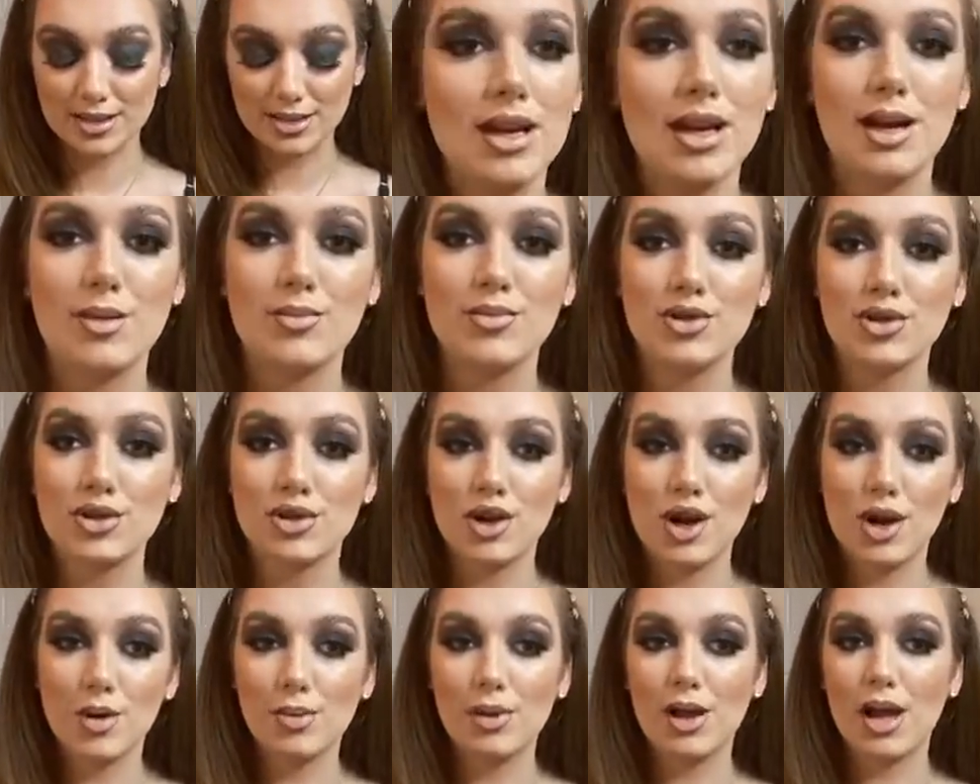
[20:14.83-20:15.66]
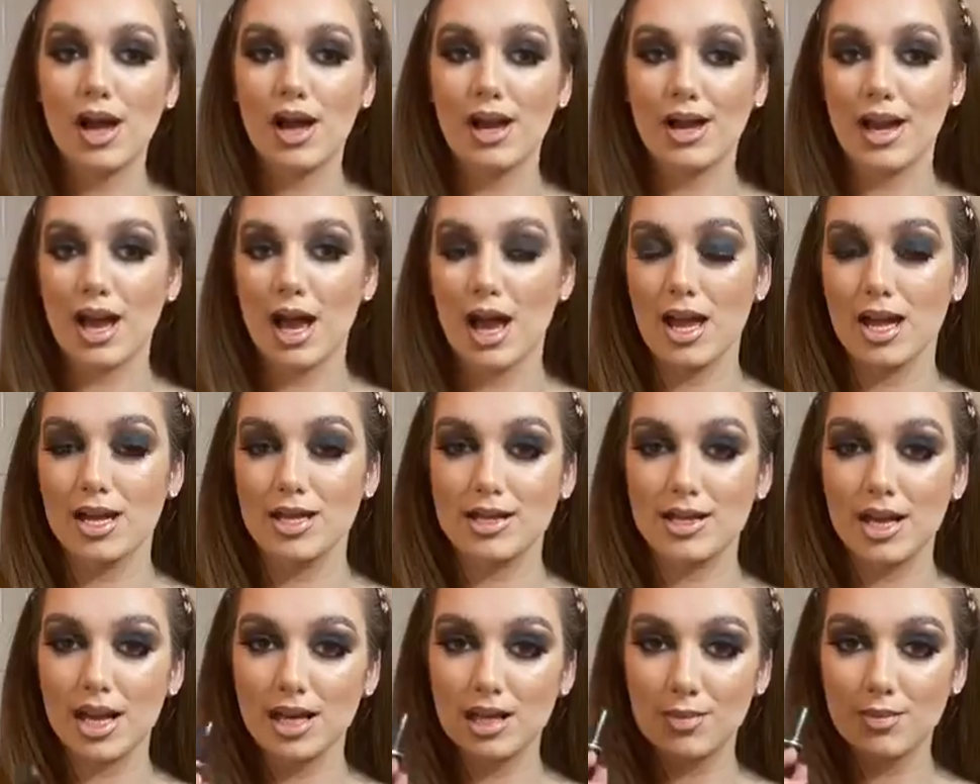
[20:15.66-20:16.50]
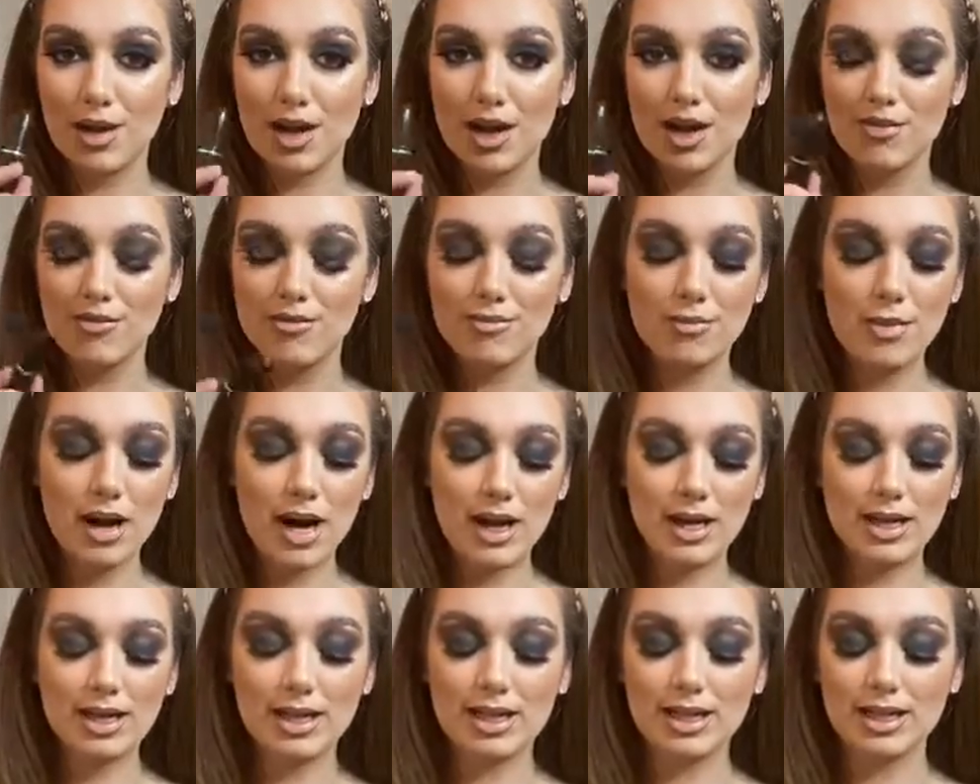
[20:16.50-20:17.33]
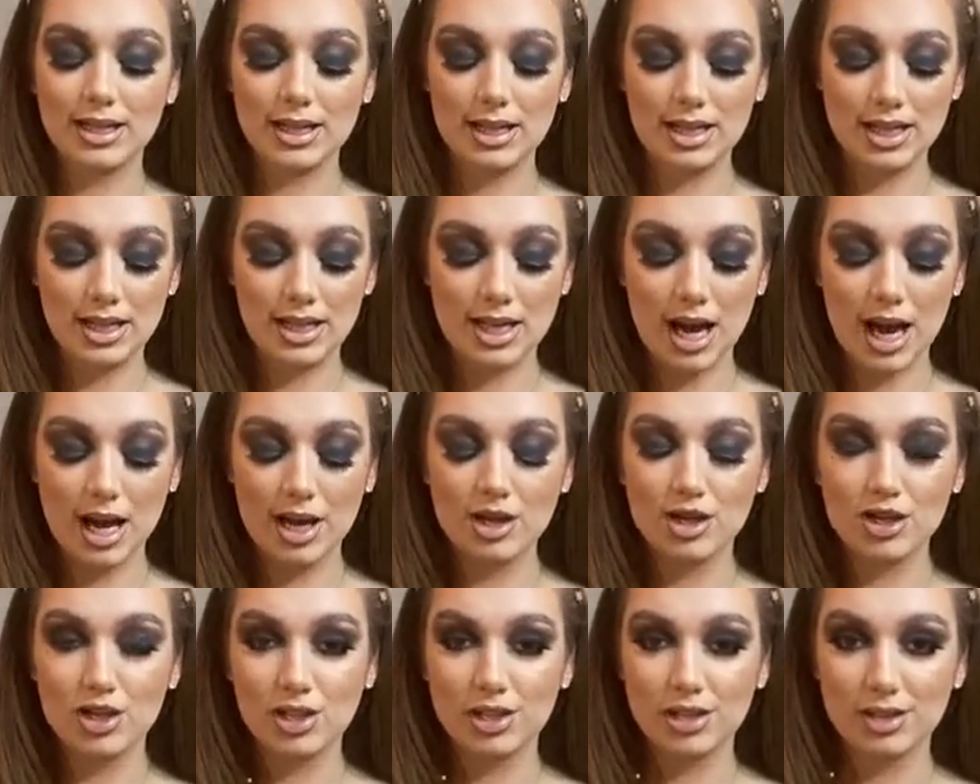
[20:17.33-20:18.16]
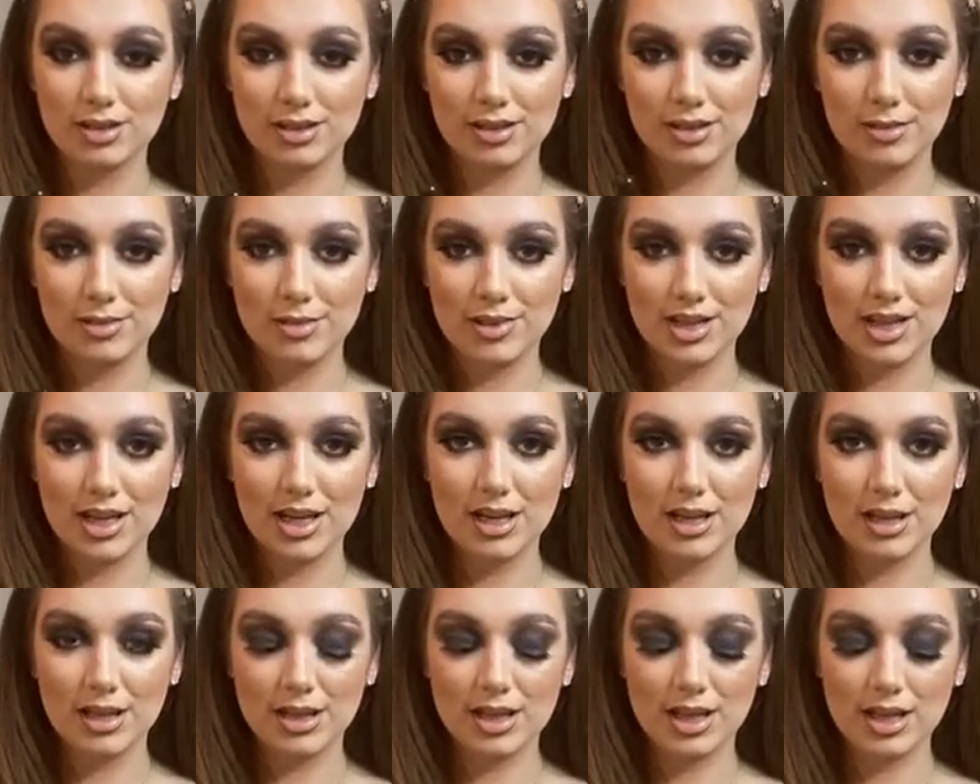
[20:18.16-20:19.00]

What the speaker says: I'm just going to apply a tiny bit of MAC Yash lipstick.